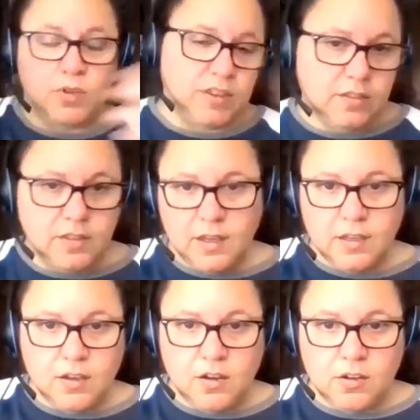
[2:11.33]
and what
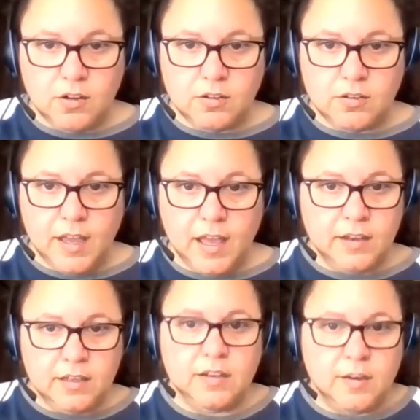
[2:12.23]
they are
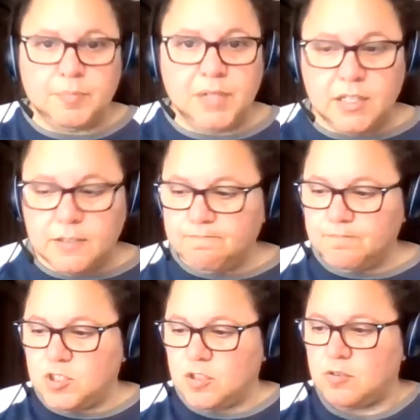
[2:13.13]
ending up being.
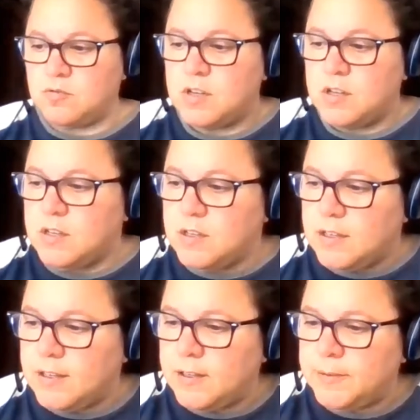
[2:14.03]
So,
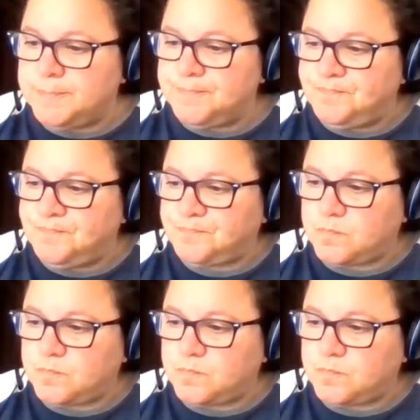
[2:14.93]
um,